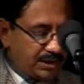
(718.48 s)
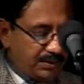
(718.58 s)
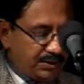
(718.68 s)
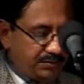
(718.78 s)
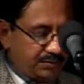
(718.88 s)

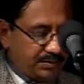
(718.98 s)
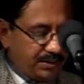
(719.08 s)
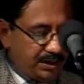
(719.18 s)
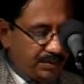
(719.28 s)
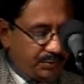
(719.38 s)
To
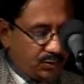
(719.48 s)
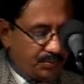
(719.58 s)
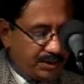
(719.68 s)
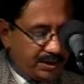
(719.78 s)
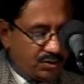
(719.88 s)
re-establish
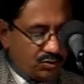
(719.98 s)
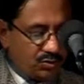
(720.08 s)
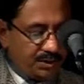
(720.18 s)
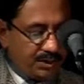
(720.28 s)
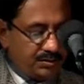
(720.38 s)
a
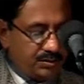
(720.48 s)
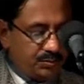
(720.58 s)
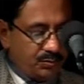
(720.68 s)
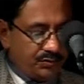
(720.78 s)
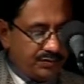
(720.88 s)
proper
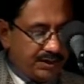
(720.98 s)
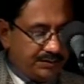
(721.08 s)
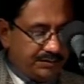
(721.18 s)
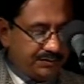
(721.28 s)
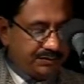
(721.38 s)
economy in the
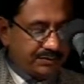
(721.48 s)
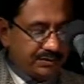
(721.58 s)
poor